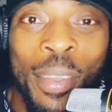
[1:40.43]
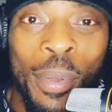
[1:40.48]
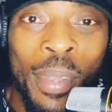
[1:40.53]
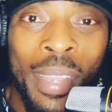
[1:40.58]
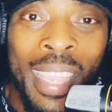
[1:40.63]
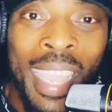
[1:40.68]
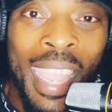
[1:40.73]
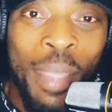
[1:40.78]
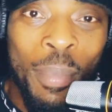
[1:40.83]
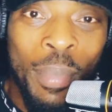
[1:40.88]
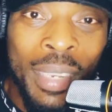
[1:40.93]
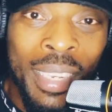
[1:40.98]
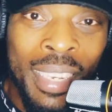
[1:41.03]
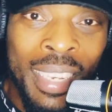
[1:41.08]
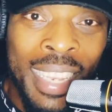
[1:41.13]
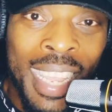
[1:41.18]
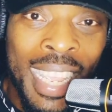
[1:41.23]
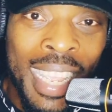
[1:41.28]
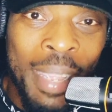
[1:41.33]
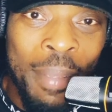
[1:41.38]
or came with a
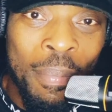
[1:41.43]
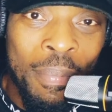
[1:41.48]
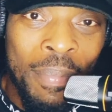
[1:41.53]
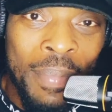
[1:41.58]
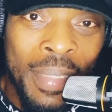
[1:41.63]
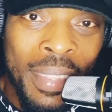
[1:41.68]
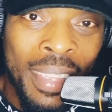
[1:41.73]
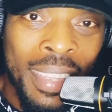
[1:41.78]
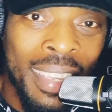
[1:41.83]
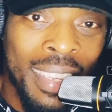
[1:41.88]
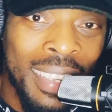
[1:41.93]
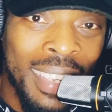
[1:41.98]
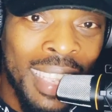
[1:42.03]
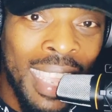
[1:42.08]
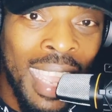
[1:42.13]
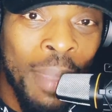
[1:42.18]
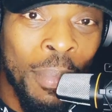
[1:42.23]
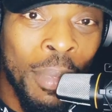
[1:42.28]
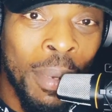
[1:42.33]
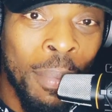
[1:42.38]
name,
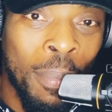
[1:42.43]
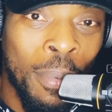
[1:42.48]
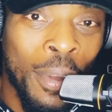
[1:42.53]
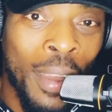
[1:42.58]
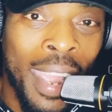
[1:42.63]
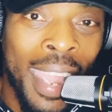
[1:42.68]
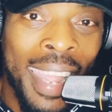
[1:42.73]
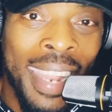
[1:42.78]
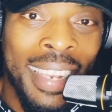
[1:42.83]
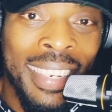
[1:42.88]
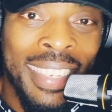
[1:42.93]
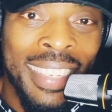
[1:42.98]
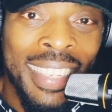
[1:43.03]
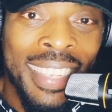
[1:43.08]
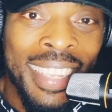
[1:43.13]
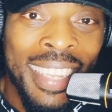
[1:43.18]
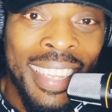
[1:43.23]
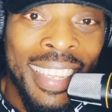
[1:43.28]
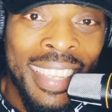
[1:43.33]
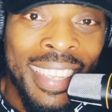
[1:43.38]
came with a brand.
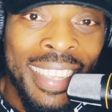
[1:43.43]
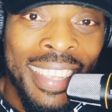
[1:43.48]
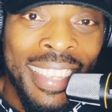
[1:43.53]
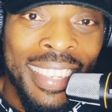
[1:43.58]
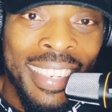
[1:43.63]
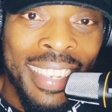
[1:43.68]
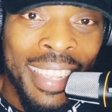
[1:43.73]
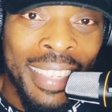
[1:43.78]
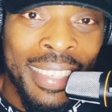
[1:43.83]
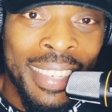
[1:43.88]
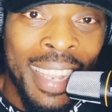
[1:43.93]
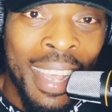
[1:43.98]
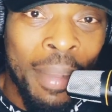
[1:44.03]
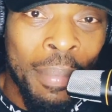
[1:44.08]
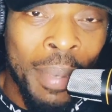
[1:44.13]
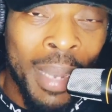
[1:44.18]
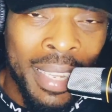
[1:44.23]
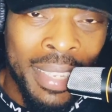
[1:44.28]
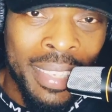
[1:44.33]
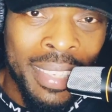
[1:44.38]
That's now
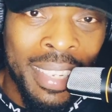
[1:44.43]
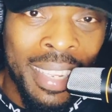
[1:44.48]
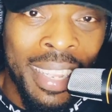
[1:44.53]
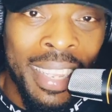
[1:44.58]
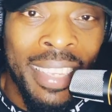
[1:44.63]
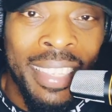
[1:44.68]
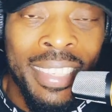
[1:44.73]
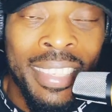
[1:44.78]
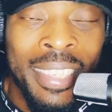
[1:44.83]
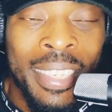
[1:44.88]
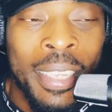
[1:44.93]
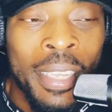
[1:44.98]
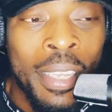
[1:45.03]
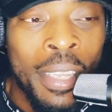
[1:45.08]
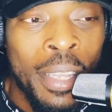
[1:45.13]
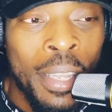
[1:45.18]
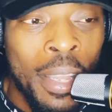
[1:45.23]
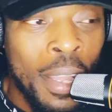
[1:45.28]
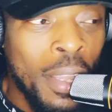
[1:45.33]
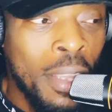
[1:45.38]
Black Aesthetics.
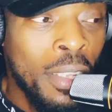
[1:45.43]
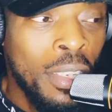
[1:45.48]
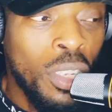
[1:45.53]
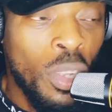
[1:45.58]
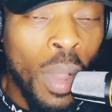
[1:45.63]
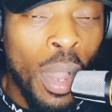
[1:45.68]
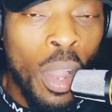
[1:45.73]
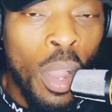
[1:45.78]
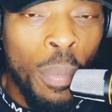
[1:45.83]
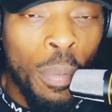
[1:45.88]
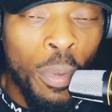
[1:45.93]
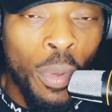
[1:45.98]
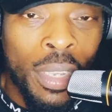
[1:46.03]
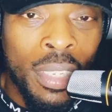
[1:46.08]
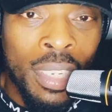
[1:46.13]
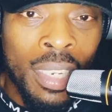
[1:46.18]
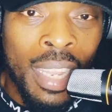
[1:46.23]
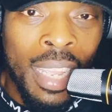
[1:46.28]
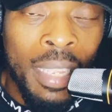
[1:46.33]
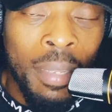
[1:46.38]
So I hope you
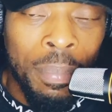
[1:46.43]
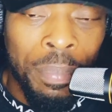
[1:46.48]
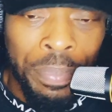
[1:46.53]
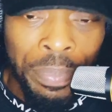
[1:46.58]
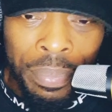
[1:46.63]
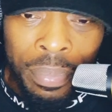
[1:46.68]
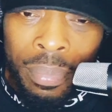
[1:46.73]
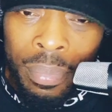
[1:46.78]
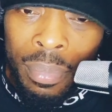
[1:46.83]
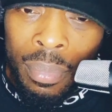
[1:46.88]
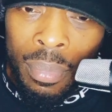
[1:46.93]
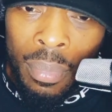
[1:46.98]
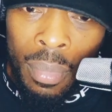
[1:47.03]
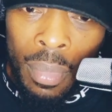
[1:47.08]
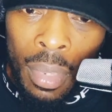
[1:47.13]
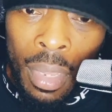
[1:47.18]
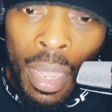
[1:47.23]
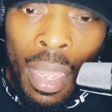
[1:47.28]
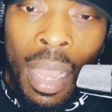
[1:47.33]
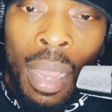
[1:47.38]
resonate
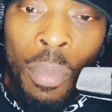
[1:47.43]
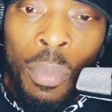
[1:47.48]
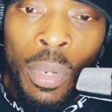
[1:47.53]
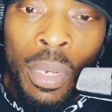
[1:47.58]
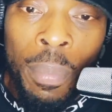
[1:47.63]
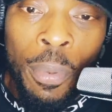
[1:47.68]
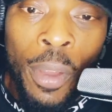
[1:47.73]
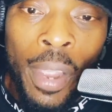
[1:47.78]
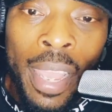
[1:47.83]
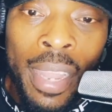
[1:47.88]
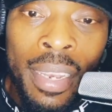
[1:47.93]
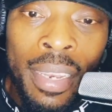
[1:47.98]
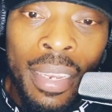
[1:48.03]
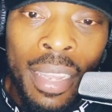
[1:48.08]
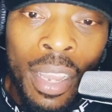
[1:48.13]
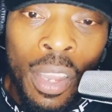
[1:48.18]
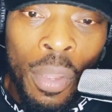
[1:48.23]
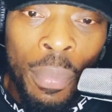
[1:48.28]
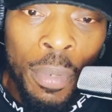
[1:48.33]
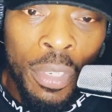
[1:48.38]
with the brand.
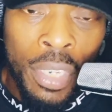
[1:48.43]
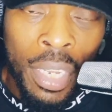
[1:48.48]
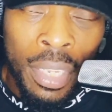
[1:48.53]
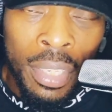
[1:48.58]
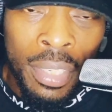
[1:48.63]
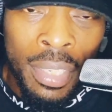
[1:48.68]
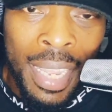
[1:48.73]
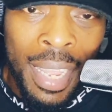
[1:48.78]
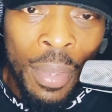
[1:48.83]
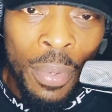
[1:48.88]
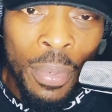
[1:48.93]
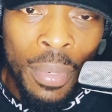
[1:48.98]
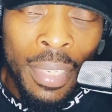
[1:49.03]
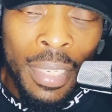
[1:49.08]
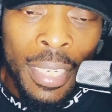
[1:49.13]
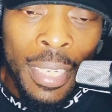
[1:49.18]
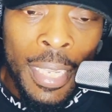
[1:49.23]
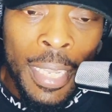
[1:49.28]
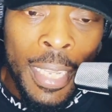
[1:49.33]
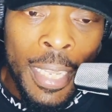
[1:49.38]
I hope you check us out.
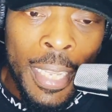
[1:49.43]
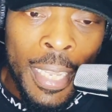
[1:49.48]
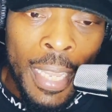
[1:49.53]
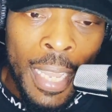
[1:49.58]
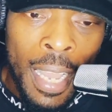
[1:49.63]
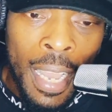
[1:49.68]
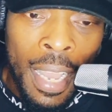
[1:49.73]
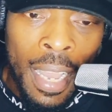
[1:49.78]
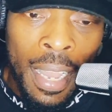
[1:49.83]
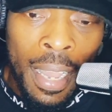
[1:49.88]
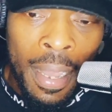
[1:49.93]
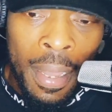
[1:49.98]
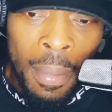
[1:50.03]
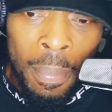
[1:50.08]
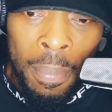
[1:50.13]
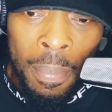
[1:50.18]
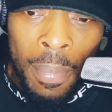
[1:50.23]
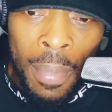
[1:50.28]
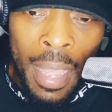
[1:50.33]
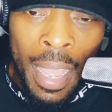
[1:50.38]

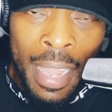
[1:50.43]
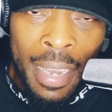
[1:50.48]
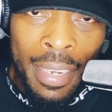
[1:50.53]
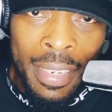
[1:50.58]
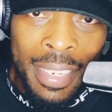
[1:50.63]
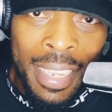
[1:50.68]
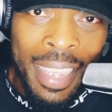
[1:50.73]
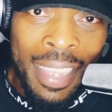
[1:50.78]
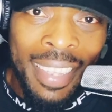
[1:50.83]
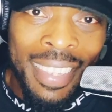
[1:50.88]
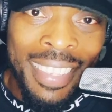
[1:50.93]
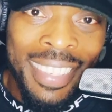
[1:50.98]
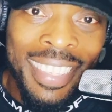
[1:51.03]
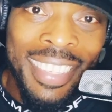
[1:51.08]
And yeah,